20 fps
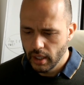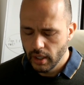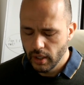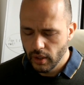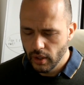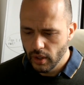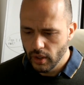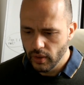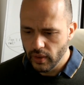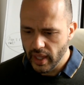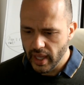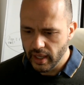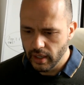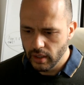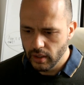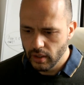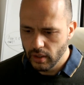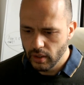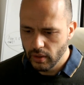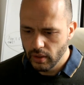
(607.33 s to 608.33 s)
that
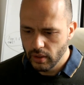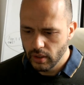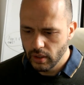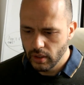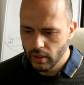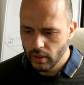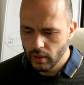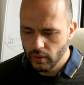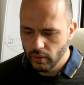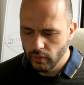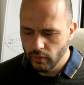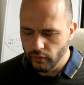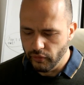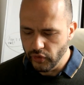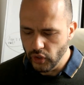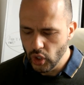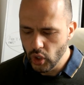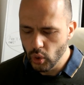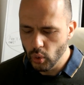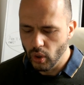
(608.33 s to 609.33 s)

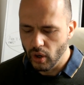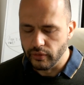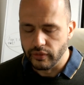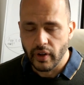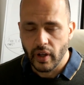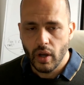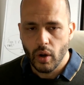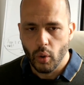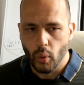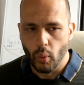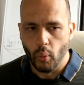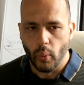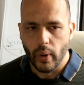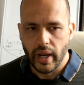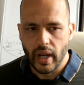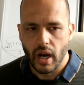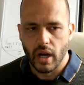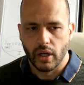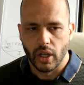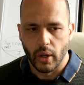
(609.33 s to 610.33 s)
view of, we
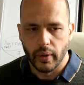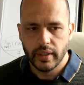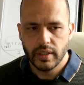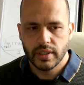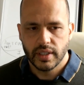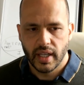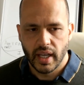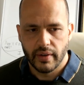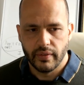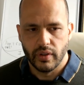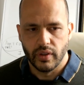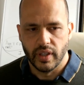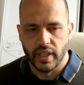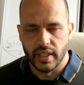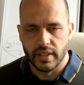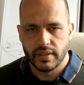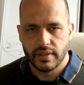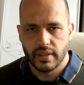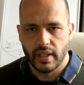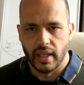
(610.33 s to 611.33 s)
are going to cover
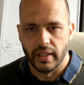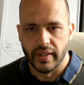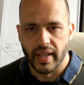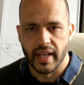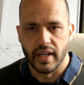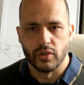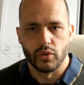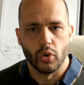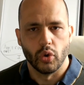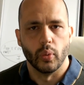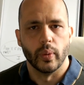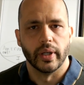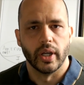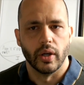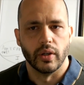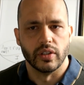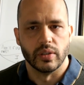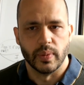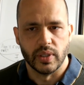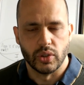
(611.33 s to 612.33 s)
this, and that is all we're going
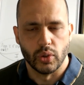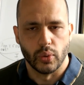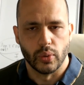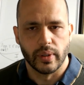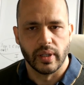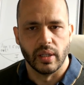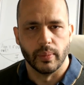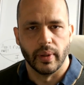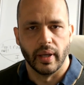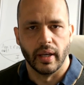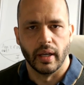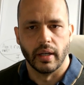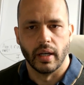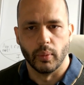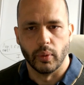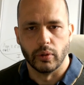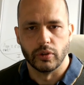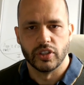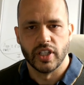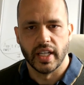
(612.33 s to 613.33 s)
to be talking about, and
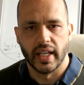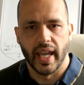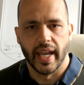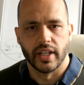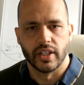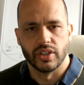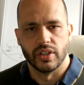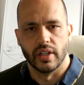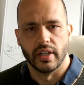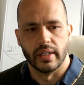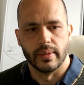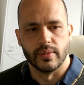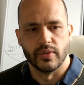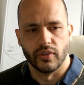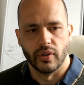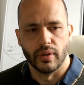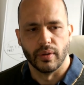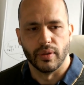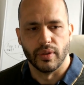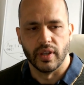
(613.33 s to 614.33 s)
we'll take action items for
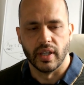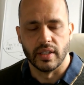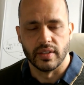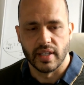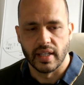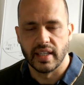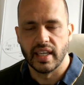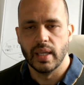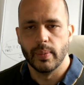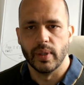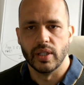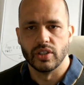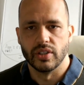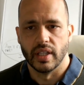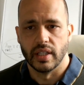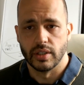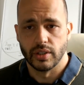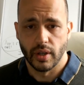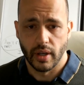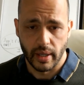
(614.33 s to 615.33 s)
other things, and keeping to that
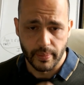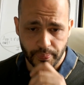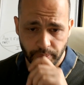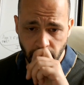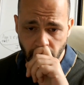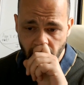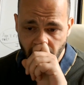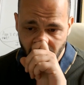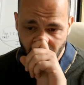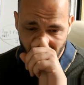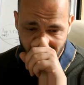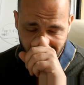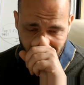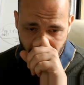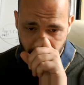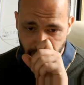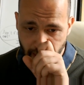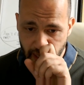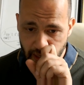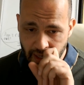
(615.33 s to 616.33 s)
time. And what that
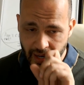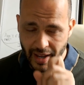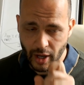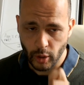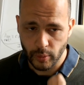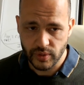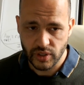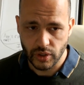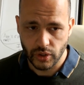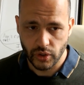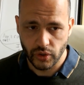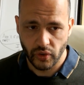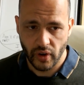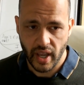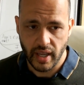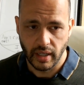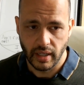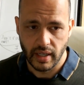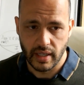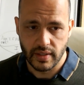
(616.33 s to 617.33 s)
then helps to
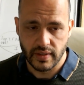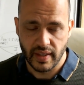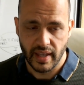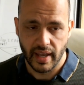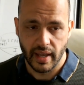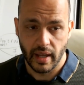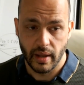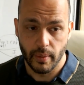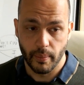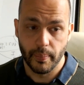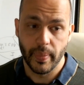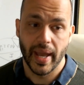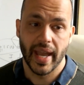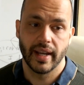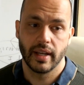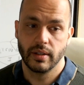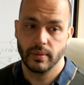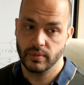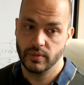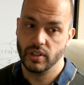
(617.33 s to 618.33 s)
create is that back
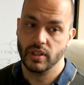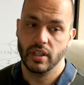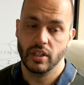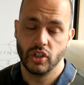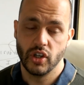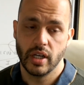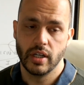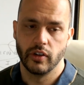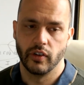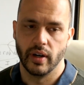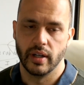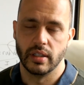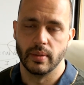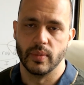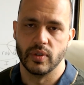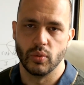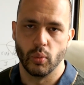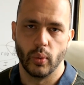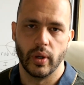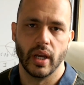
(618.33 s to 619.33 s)
to the agenda item is,
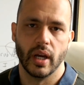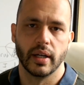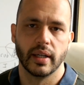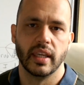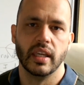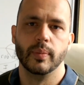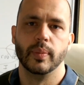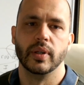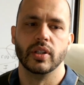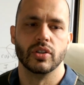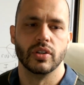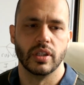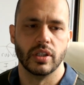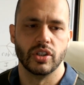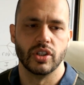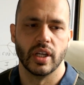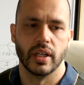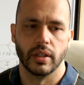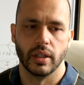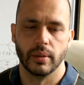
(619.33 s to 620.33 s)
we are keeping to the
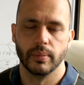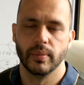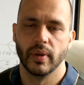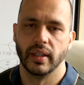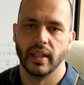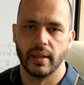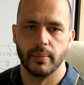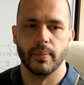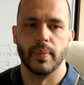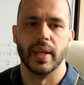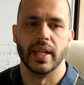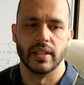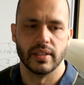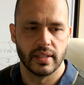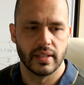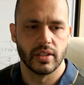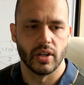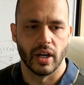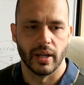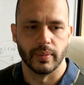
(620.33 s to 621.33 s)
agenda, and that means
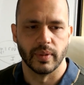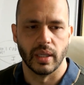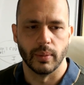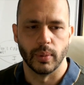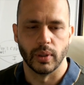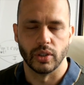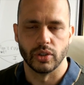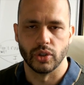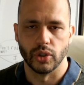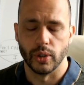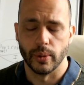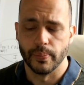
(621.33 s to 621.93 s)
timekeeping too.